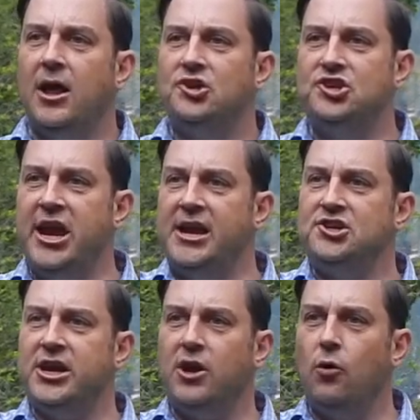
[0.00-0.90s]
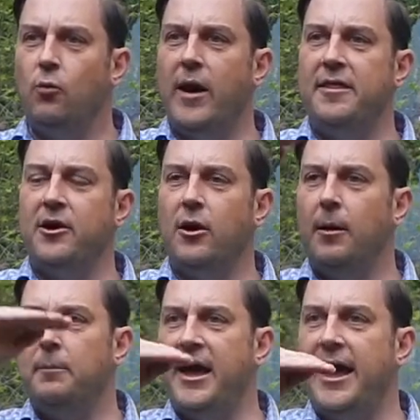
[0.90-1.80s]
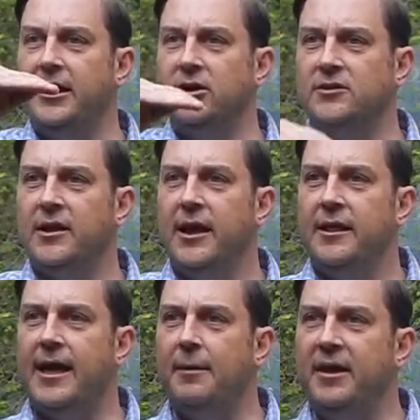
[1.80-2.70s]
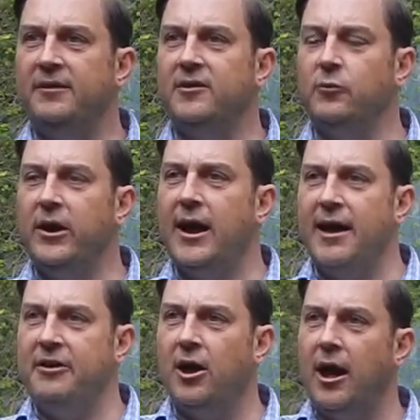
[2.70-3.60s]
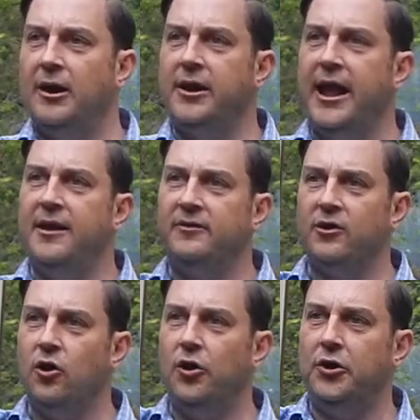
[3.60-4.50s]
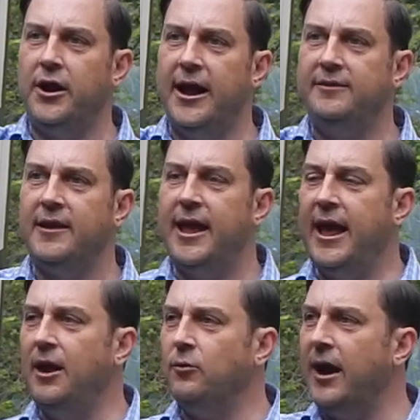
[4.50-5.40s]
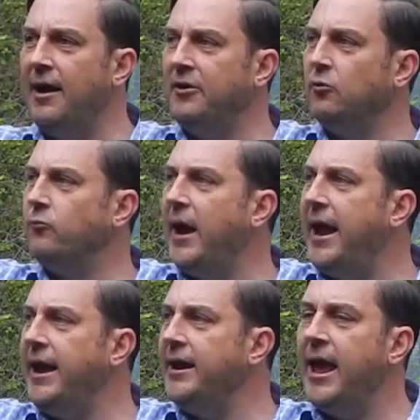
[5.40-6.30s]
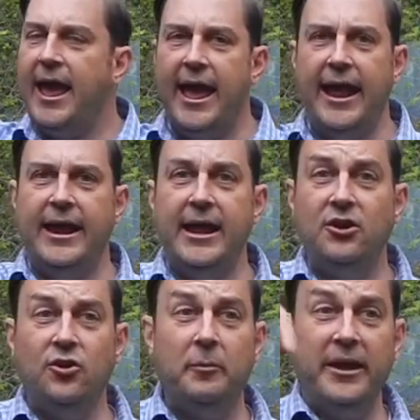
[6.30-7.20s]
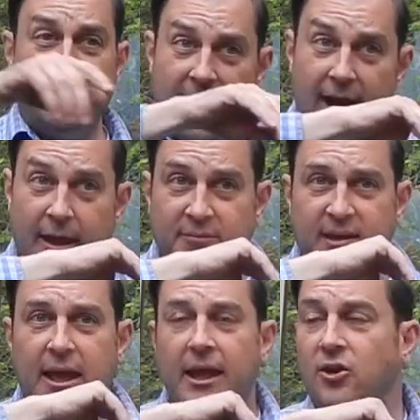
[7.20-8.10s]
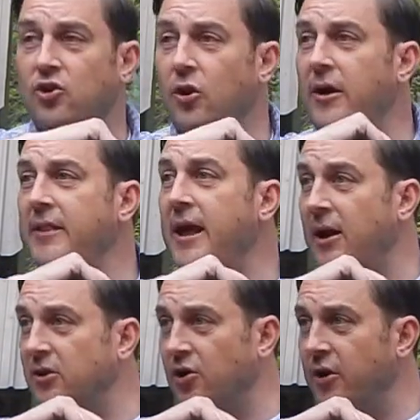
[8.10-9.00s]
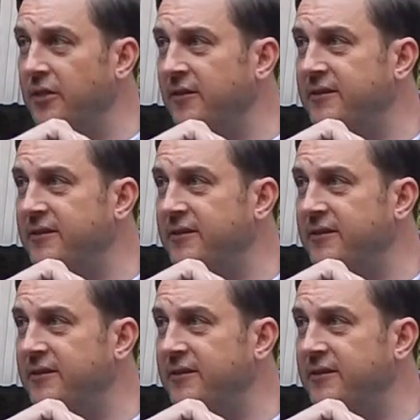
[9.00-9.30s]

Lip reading: changing weather patterns. That means that we are having hotter days and colder nights, and we're having rain at intermittent times during the